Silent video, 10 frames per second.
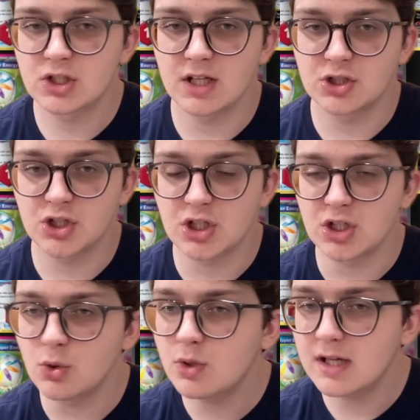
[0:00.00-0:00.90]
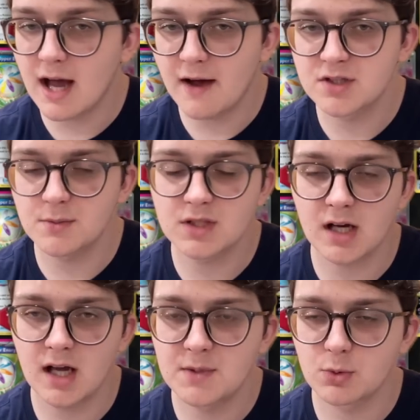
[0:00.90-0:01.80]
that Chi-Yu could have
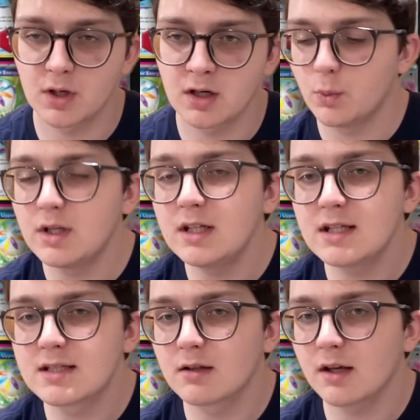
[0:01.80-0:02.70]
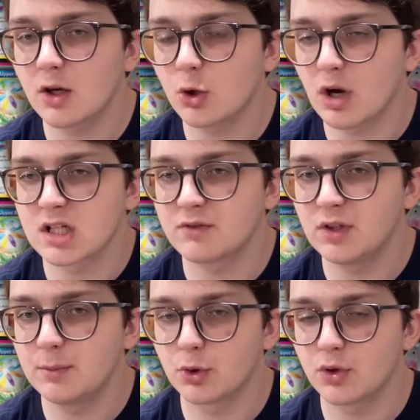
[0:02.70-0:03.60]
sometimes, where we need to like
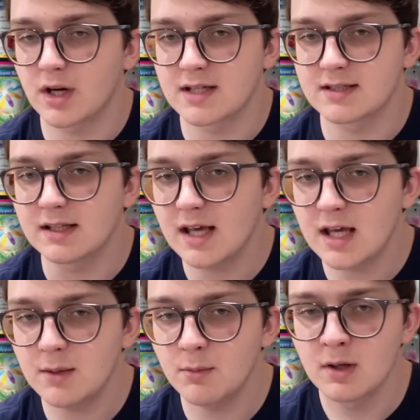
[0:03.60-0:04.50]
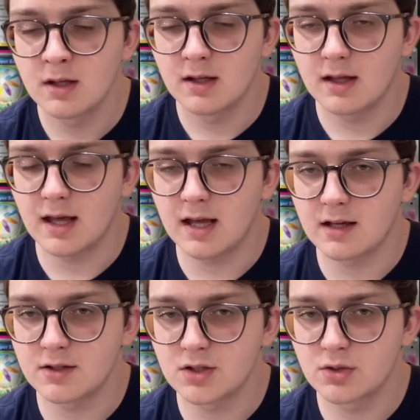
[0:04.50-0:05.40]
aggressively progress the game,
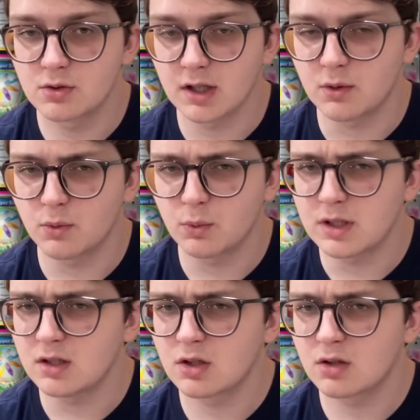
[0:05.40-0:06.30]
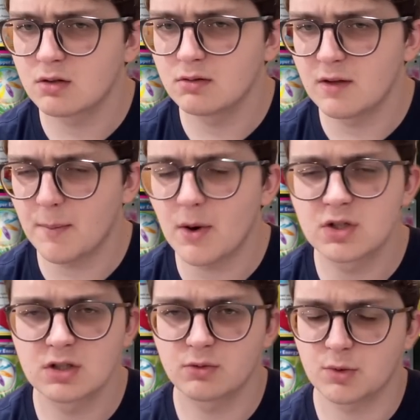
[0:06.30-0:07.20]
and like we If our opponent
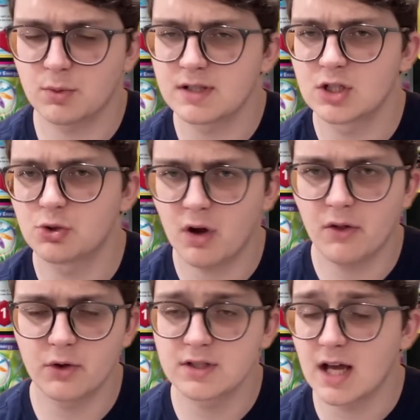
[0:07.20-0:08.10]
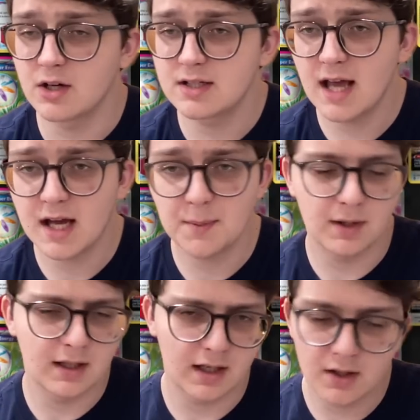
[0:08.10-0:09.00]
just wants to draw their entire deck,
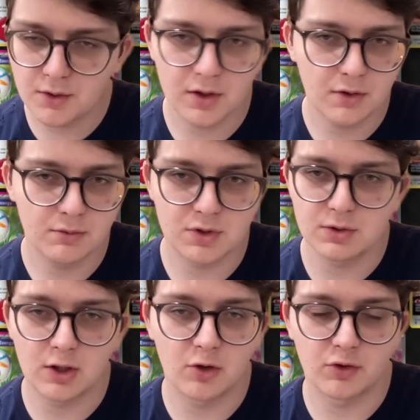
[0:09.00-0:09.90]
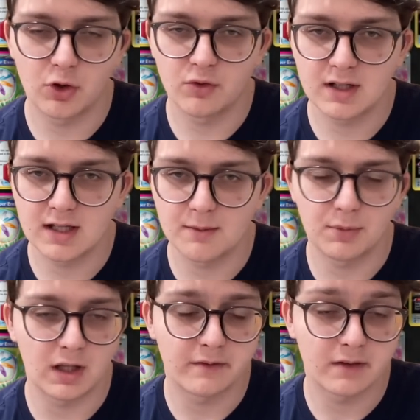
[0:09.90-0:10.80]
play Iono, do that over and over again and
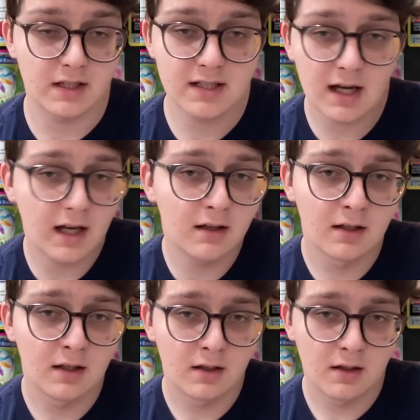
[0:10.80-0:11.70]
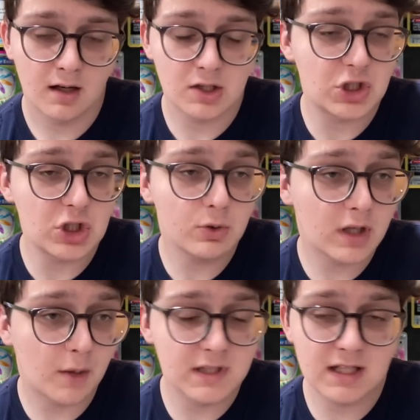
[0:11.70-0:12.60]
play for the tie. Chiyu would
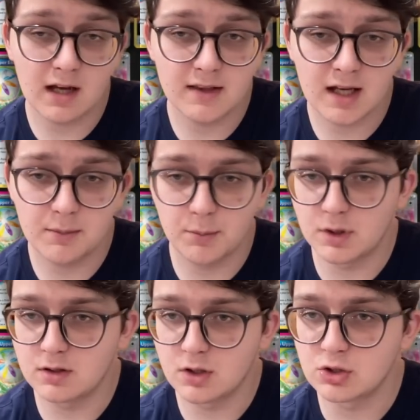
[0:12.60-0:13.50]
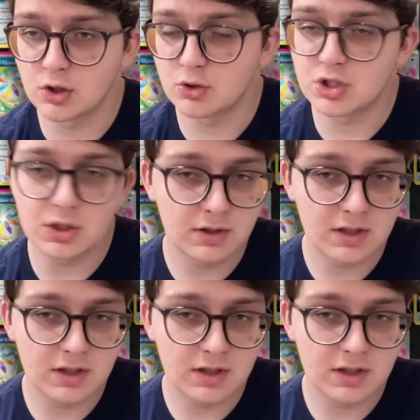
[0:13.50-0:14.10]
help deny that, but there's no Chiyu in